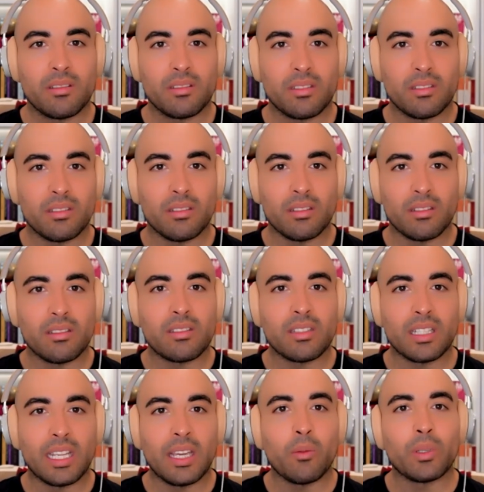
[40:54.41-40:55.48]
to
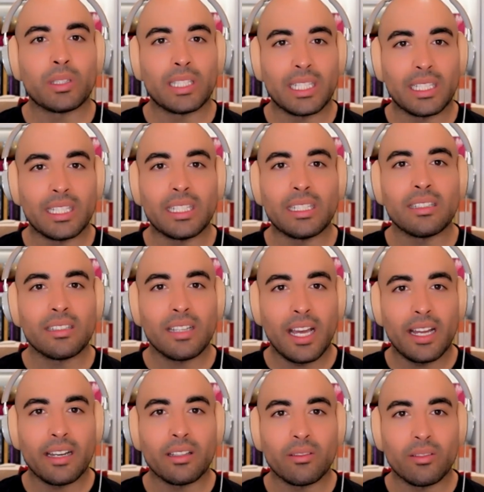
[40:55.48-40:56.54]
get what they need
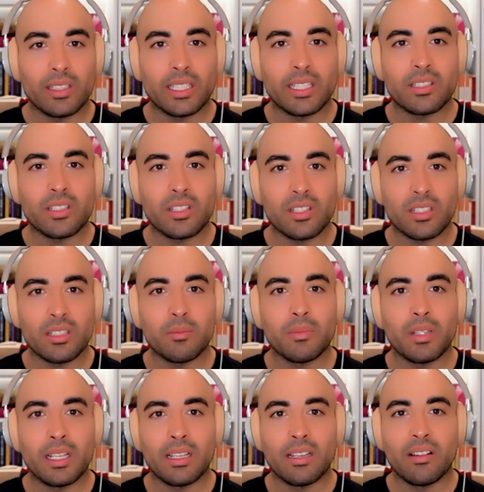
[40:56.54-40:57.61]
out of the relationship
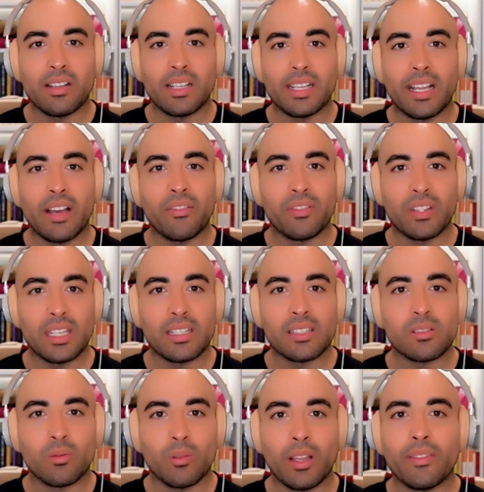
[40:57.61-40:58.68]
and not let our
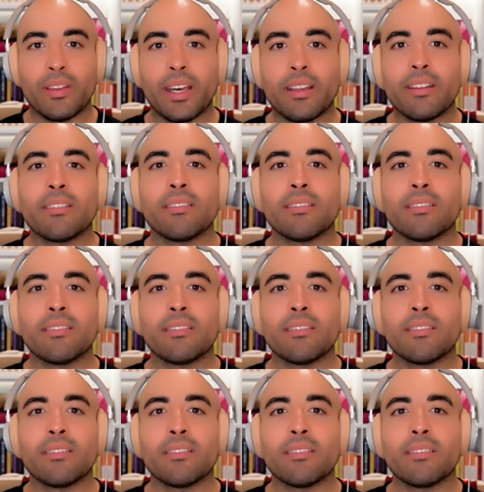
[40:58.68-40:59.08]
fears run that.